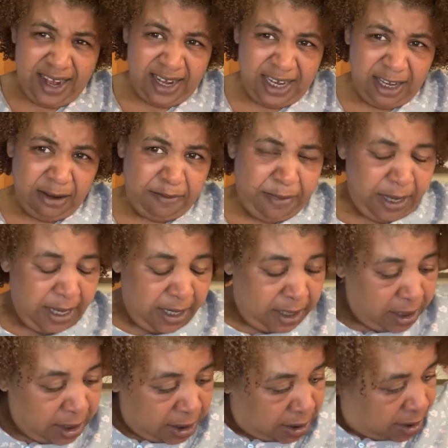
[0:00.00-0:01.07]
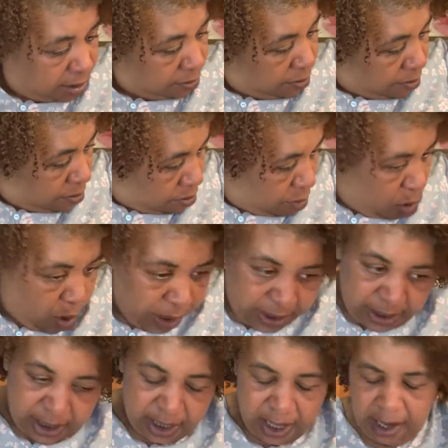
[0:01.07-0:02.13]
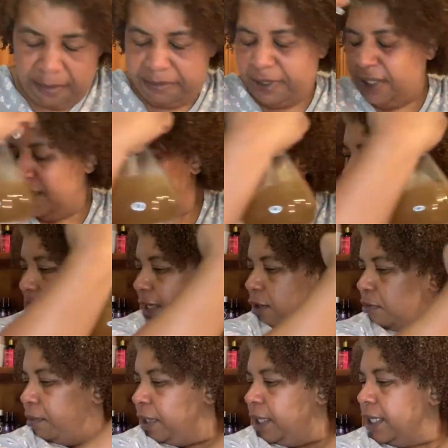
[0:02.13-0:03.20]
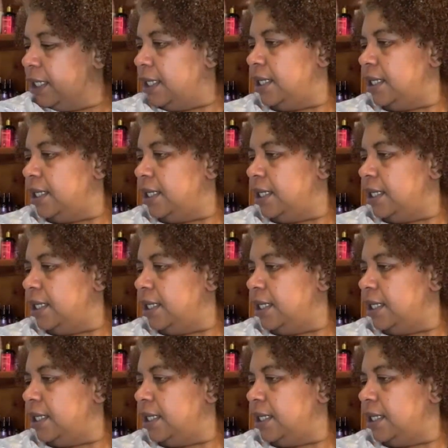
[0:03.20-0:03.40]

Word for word: a little bit just to moisten it up just a little bit